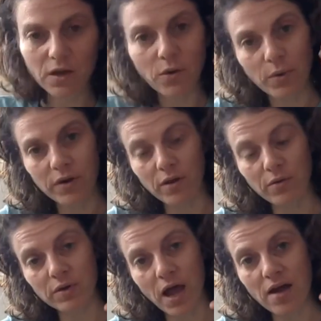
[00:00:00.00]
where they
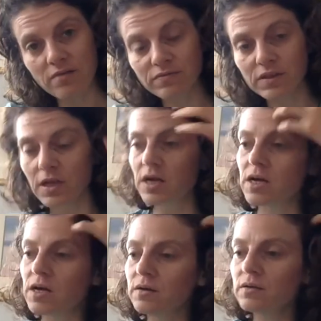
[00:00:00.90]
would have,
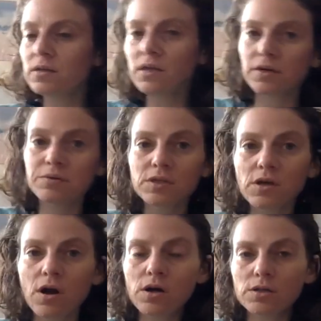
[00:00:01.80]
uh, it was
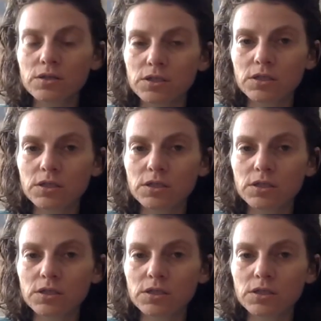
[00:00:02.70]
called